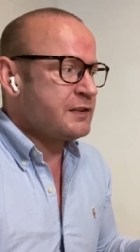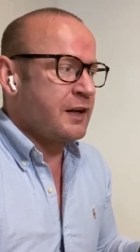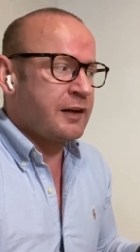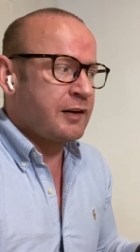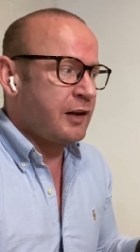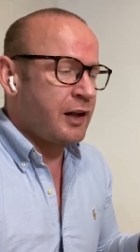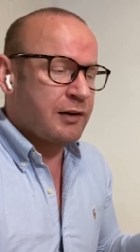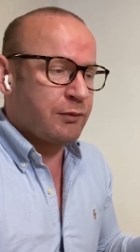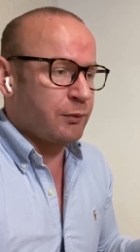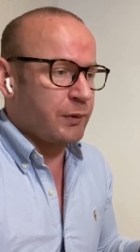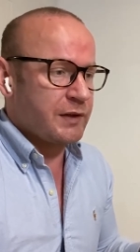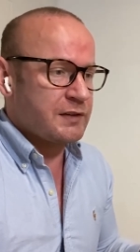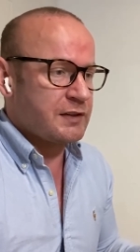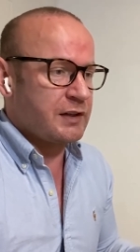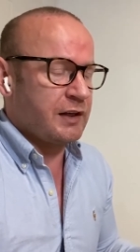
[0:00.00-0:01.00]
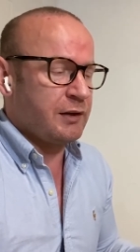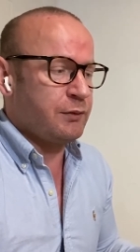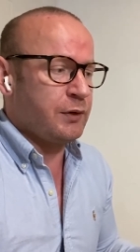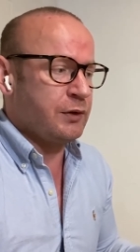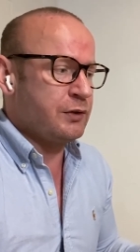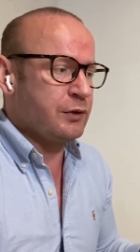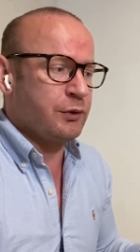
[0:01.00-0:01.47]
a lot of risk if
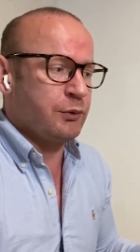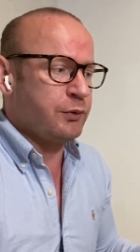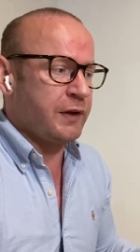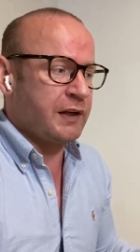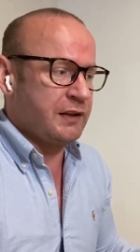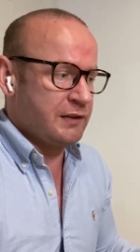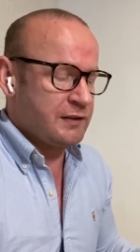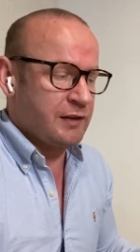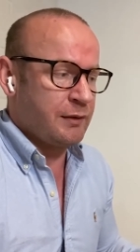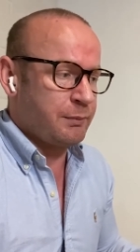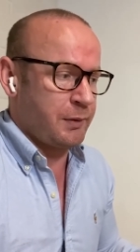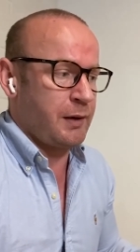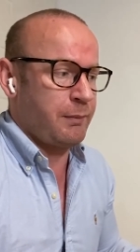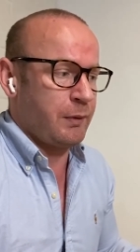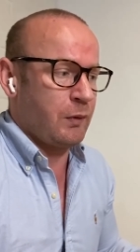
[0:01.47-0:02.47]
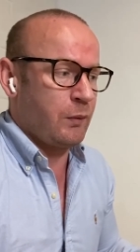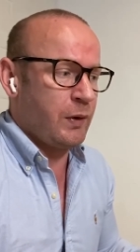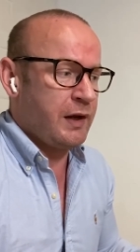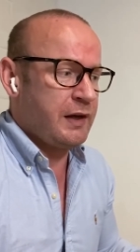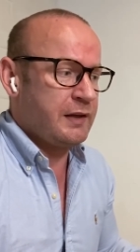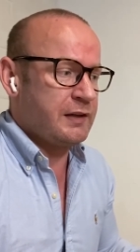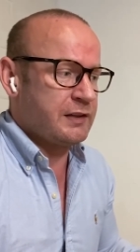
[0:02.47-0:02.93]
you do things in a proper
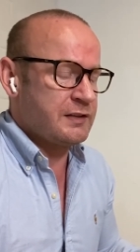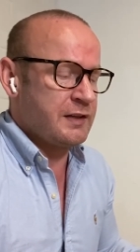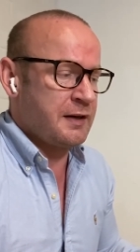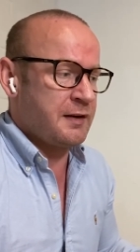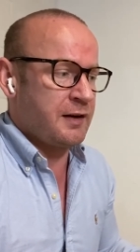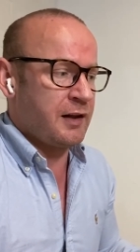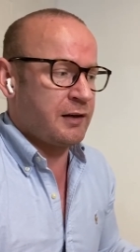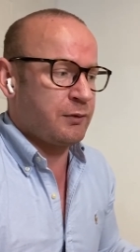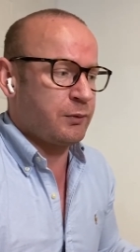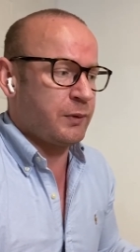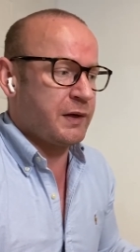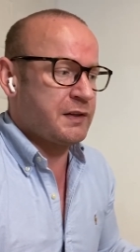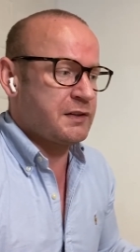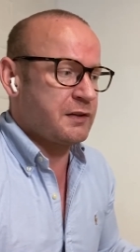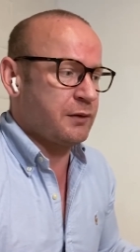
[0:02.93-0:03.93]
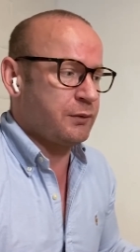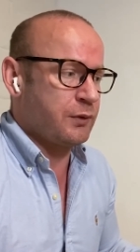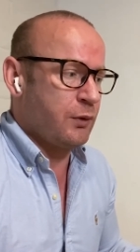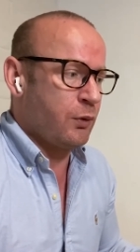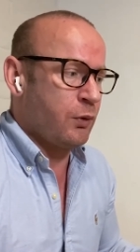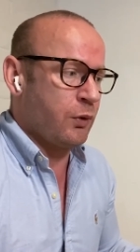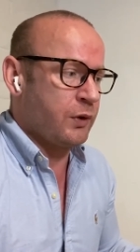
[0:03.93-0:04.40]
way. There's not a lot of risk of
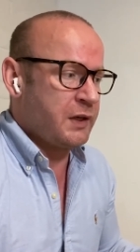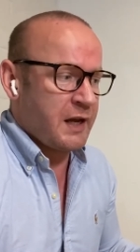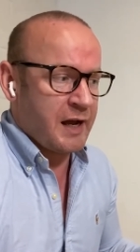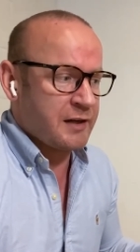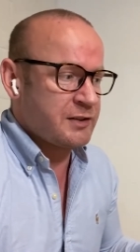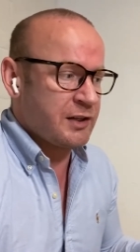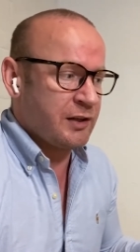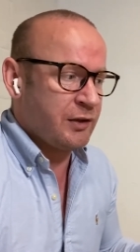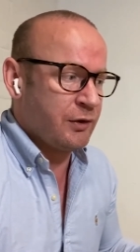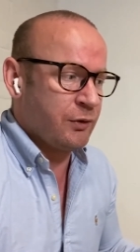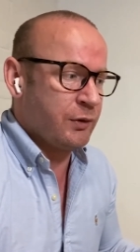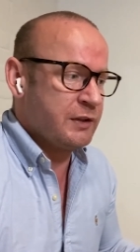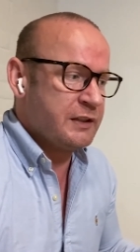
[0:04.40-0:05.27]
Google catching you and